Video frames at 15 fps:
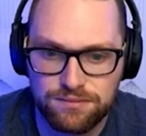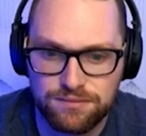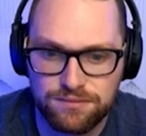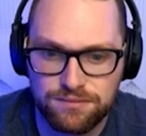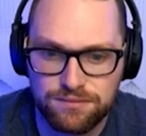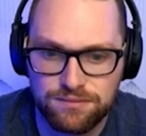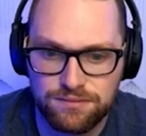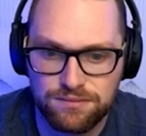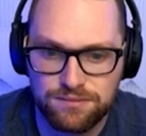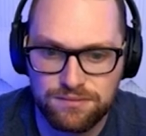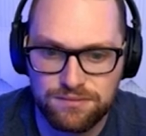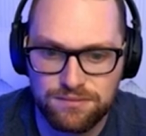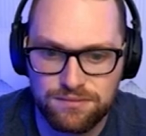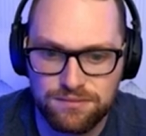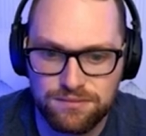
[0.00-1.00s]

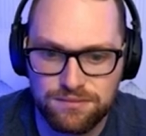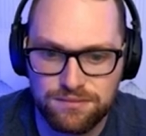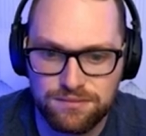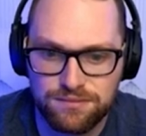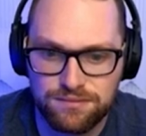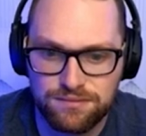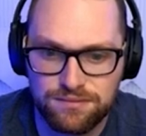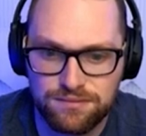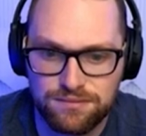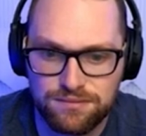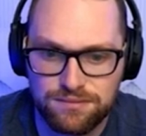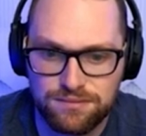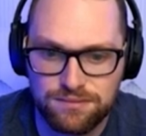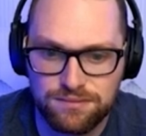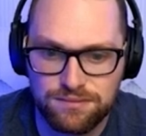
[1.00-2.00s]

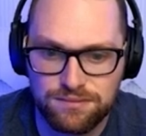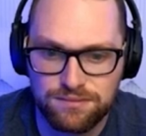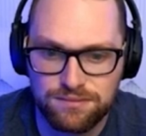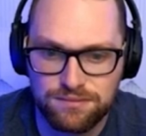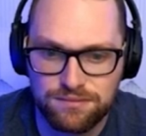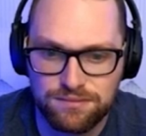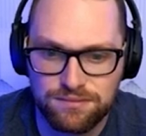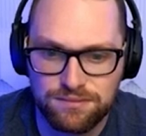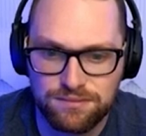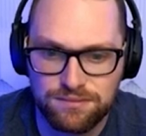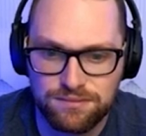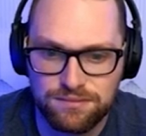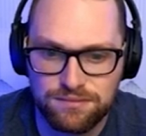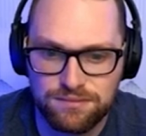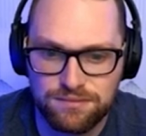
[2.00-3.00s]

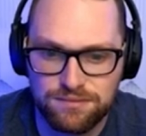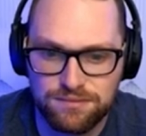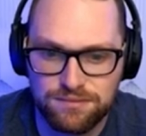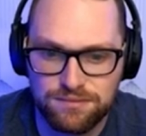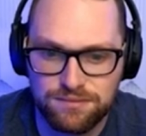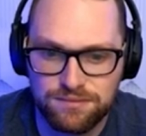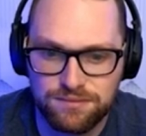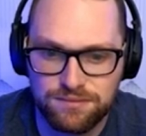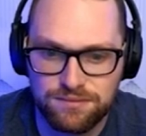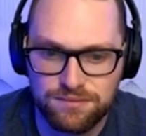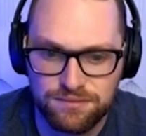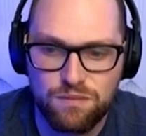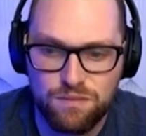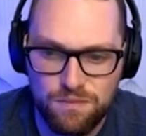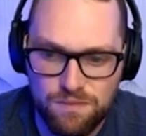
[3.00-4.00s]

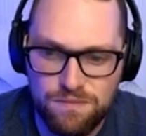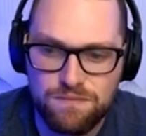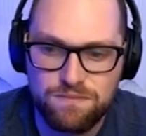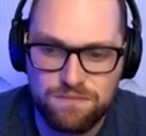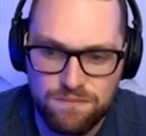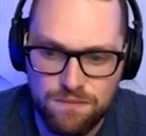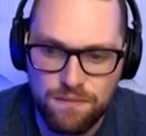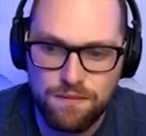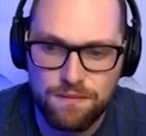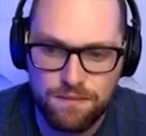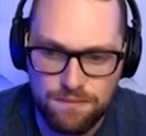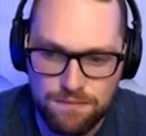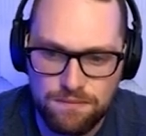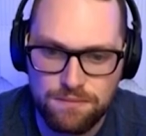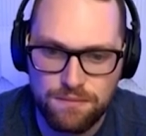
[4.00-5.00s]

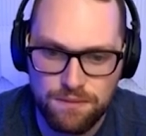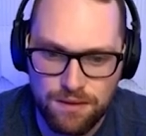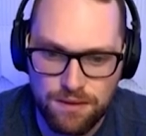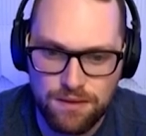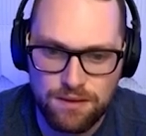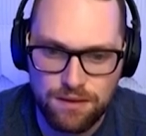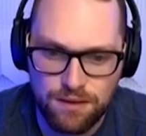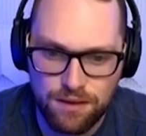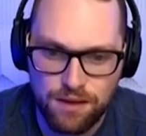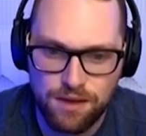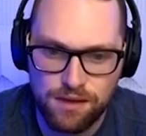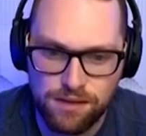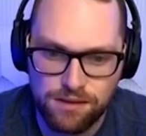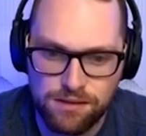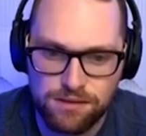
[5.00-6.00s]

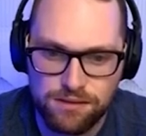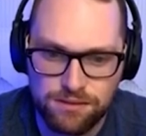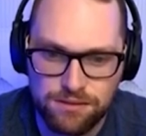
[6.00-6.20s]
[no speech]